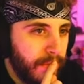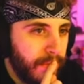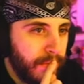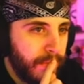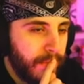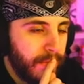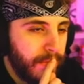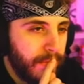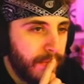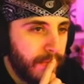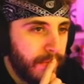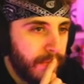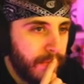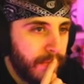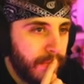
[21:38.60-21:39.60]

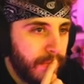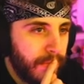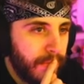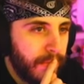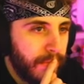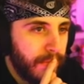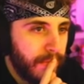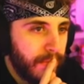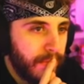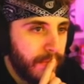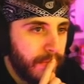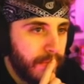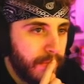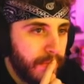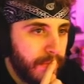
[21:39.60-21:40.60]

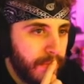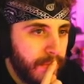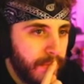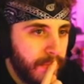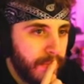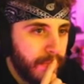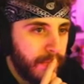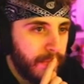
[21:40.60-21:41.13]
(silent)